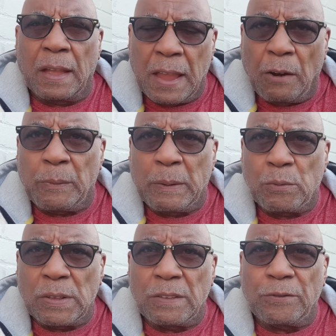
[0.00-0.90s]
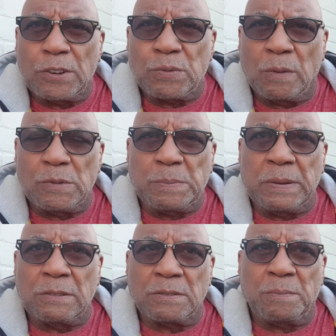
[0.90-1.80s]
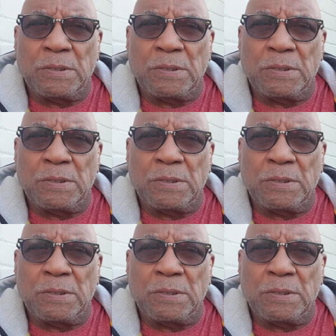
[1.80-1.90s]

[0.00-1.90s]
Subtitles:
can't remember when the first one was built,